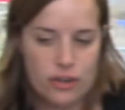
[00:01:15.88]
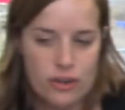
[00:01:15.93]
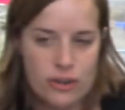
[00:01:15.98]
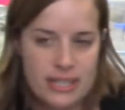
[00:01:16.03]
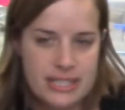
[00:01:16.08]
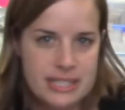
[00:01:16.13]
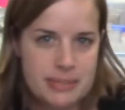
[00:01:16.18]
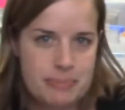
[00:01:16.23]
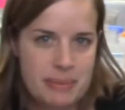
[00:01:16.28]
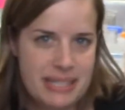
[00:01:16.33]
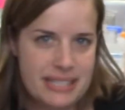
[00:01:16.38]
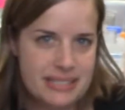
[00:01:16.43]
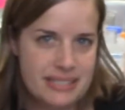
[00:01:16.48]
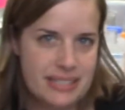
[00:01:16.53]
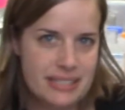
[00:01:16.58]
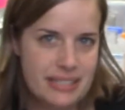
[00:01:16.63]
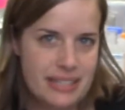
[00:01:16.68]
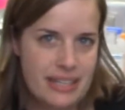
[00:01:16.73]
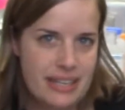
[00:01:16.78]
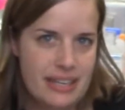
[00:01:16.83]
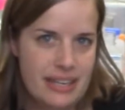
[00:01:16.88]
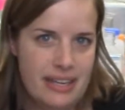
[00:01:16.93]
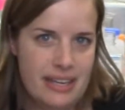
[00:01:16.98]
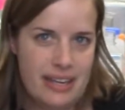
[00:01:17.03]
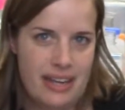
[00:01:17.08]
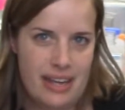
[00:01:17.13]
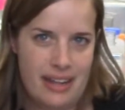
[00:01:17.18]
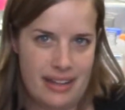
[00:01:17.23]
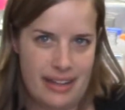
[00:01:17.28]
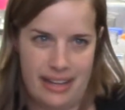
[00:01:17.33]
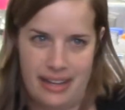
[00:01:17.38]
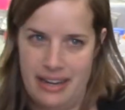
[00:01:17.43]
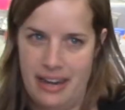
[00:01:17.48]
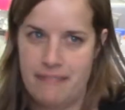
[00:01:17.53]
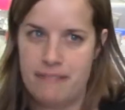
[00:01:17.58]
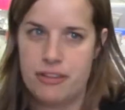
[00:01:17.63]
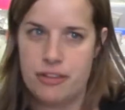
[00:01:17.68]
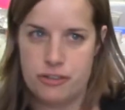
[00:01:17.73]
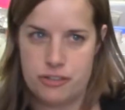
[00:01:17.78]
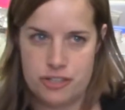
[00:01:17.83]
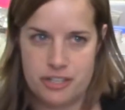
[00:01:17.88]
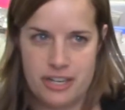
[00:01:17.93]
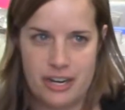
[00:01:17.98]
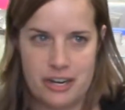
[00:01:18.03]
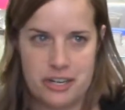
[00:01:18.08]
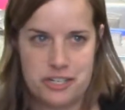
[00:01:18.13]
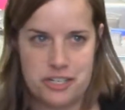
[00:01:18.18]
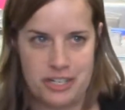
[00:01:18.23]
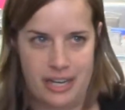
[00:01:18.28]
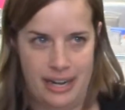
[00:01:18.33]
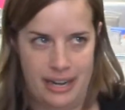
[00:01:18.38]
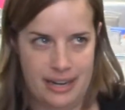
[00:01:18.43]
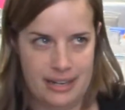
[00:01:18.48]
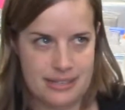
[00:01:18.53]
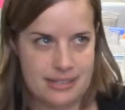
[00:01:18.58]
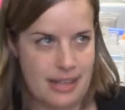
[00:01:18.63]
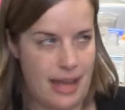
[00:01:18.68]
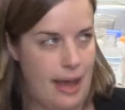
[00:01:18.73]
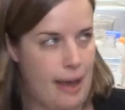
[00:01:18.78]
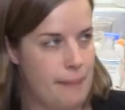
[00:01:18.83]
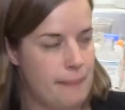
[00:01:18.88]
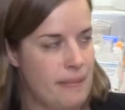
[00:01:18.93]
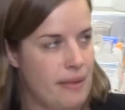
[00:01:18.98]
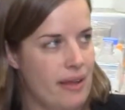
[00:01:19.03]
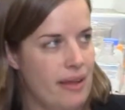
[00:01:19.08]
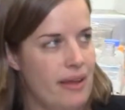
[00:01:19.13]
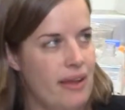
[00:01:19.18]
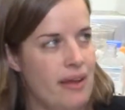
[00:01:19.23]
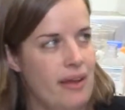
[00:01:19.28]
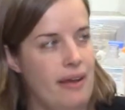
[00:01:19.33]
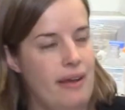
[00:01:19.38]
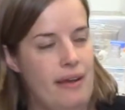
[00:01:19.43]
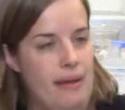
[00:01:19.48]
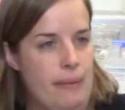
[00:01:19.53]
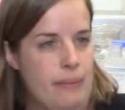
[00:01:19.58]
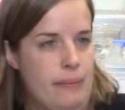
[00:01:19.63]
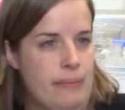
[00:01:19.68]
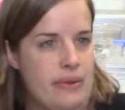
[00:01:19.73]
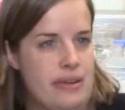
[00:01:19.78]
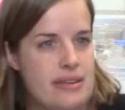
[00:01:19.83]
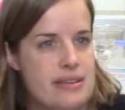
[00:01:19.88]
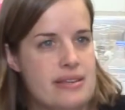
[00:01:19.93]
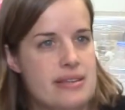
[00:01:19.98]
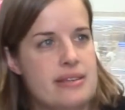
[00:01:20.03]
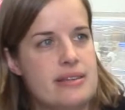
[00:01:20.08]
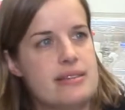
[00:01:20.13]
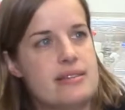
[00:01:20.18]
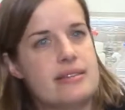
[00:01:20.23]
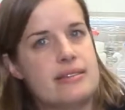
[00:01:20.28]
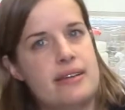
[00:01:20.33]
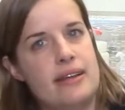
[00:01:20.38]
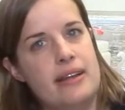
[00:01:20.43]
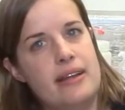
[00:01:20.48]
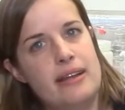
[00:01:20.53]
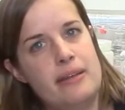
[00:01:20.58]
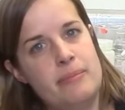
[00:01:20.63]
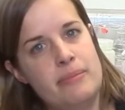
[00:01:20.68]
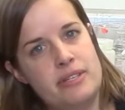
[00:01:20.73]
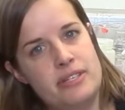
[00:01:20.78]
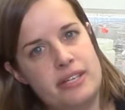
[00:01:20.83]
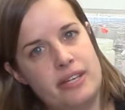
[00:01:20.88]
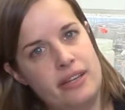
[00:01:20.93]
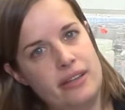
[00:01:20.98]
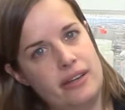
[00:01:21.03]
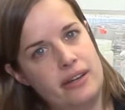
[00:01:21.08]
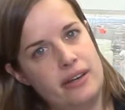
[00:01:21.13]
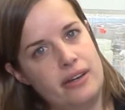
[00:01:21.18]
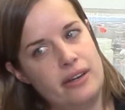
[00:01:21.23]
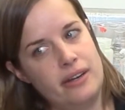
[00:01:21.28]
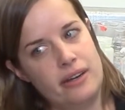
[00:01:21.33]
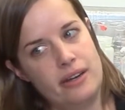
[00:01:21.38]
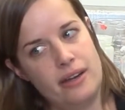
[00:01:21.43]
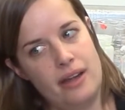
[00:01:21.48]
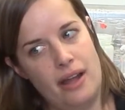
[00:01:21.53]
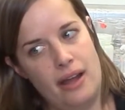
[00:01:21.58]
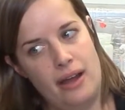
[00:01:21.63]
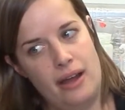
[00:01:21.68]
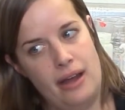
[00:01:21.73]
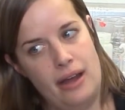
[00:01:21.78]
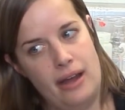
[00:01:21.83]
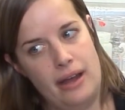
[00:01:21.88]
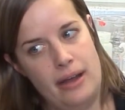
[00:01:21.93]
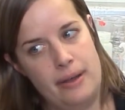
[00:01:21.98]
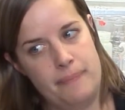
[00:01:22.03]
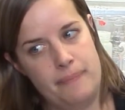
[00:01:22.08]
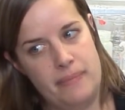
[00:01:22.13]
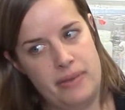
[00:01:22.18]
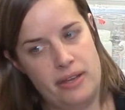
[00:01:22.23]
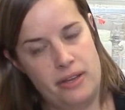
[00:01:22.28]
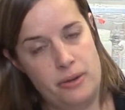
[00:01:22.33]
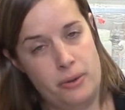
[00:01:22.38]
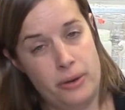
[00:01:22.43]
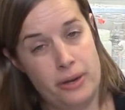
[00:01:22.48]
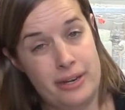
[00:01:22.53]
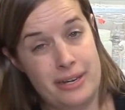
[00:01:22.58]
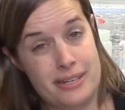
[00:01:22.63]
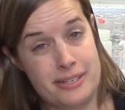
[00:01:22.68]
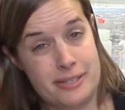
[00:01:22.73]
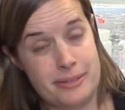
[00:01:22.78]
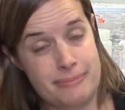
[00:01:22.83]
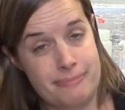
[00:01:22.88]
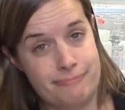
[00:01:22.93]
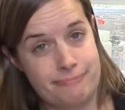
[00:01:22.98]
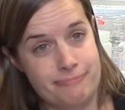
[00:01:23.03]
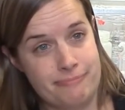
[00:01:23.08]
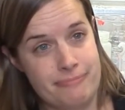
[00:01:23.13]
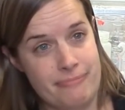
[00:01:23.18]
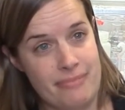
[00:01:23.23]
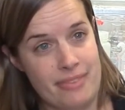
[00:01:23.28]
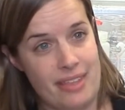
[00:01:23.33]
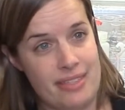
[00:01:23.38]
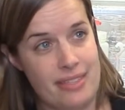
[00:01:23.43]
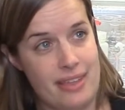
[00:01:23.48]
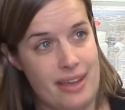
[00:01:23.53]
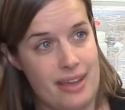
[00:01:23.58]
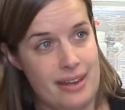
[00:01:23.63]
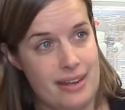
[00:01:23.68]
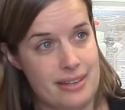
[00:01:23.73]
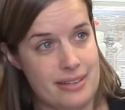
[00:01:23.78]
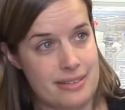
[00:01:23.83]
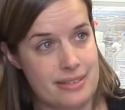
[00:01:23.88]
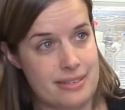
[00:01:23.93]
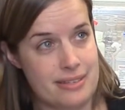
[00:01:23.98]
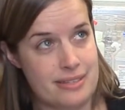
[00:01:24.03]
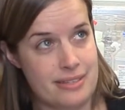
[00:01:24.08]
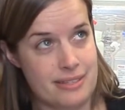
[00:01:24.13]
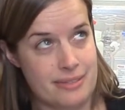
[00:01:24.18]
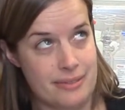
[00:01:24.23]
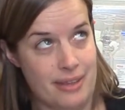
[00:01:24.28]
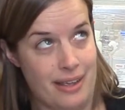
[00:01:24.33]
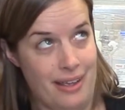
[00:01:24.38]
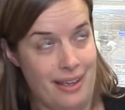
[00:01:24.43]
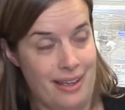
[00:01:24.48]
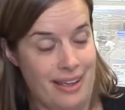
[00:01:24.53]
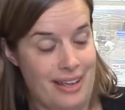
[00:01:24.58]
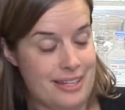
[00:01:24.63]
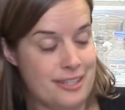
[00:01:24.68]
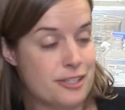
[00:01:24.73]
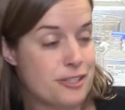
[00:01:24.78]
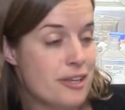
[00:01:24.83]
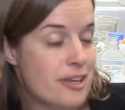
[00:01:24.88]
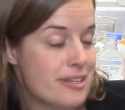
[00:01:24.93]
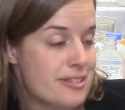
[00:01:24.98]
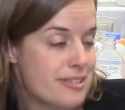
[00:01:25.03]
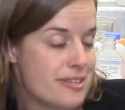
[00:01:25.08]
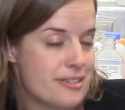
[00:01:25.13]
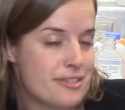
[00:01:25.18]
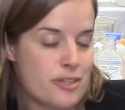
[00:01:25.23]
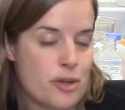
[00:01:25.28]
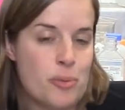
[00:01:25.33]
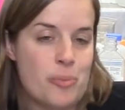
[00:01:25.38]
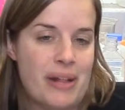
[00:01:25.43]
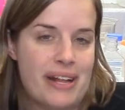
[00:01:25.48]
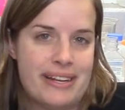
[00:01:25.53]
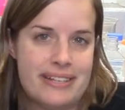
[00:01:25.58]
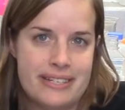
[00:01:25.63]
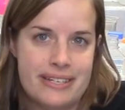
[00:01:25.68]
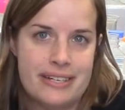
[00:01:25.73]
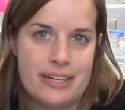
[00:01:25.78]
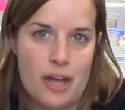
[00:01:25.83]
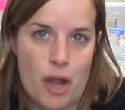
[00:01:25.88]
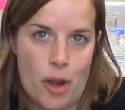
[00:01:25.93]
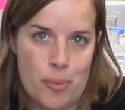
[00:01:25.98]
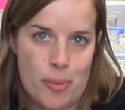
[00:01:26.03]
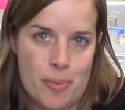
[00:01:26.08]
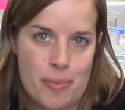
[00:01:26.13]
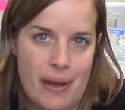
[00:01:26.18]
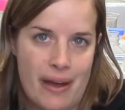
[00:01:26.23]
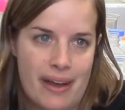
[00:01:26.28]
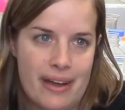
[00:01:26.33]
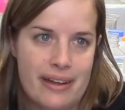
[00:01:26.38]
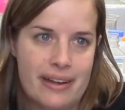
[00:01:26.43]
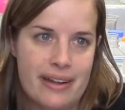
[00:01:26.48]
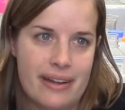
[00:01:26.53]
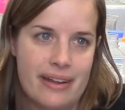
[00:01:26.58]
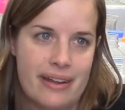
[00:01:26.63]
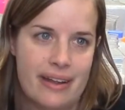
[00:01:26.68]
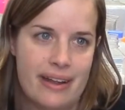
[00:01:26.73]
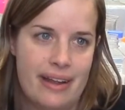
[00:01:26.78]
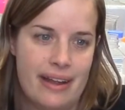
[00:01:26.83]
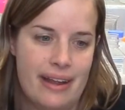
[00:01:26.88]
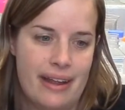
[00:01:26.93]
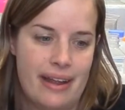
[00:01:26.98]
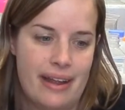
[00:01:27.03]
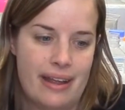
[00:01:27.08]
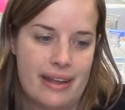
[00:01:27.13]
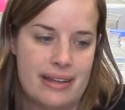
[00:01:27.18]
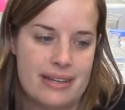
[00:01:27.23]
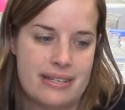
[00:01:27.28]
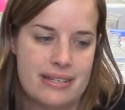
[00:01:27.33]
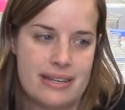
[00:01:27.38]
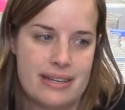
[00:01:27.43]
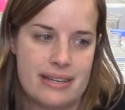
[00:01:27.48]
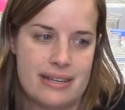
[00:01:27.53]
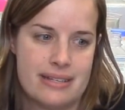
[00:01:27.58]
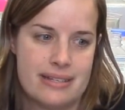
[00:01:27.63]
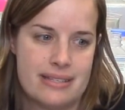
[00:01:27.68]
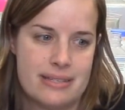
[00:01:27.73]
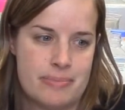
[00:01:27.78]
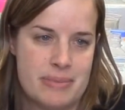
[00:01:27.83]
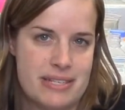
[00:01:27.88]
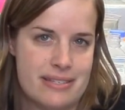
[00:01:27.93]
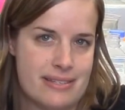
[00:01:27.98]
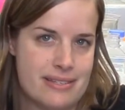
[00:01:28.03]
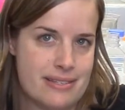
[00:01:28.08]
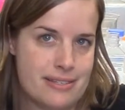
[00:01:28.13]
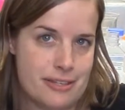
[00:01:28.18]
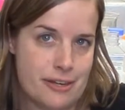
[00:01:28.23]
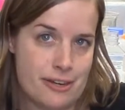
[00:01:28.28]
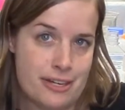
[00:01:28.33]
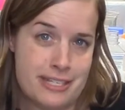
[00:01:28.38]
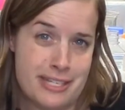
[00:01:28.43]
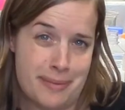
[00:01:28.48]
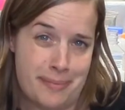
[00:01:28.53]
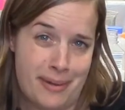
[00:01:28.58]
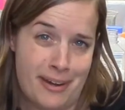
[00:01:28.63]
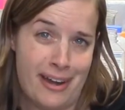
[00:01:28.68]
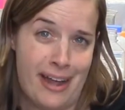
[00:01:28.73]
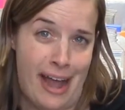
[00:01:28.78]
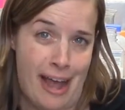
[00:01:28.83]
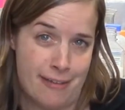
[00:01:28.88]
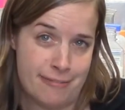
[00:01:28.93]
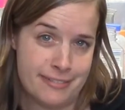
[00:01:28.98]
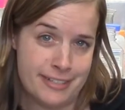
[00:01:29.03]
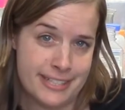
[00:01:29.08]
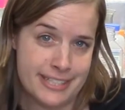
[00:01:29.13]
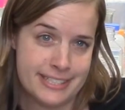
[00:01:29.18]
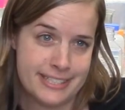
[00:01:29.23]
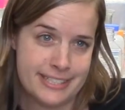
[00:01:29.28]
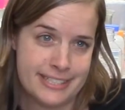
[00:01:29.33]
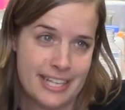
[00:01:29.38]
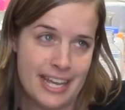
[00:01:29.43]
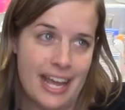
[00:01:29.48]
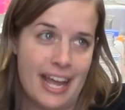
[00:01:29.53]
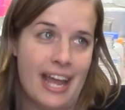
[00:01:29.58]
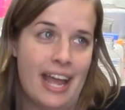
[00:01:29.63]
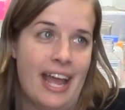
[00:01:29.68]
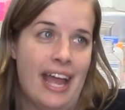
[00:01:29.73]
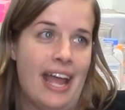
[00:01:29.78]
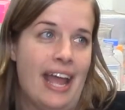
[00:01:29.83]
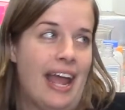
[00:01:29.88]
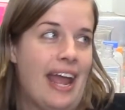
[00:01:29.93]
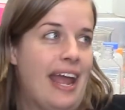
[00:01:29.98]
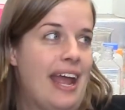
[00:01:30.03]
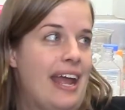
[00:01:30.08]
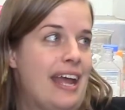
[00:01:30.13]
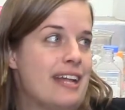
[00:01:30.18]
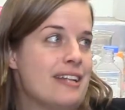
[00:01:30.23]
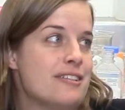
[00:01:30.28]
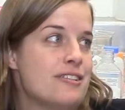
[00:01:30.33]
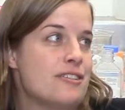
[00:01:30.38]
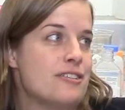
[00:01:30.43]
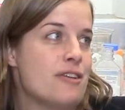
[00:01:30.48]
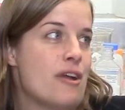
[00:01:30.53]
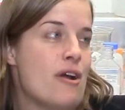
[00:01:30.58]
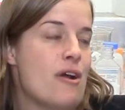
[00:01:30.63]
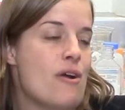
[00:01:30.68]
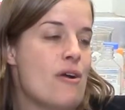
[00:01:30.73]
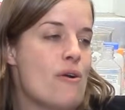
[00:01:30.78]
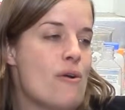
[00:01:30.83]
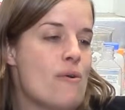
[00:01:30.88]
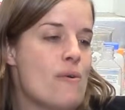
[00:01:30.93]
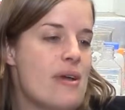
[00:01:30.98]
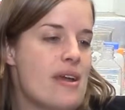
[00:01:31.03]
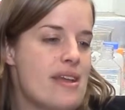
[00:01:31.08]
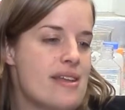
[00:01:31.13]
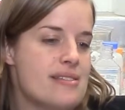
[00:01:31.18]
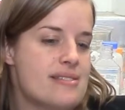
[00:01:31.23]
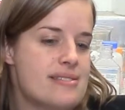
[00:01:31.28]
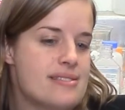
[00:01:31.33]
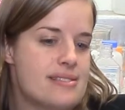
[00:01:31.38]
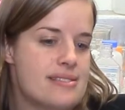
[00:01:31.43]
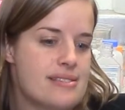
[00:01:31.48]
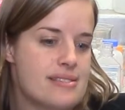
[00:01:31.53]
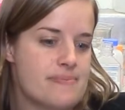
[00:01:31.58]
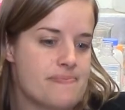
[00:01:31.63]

it's basically like an evolutionary genetics lab. We study in particular an organism that it's a zooplankton, a copepod, and a species Eurythemera affinis. And so it's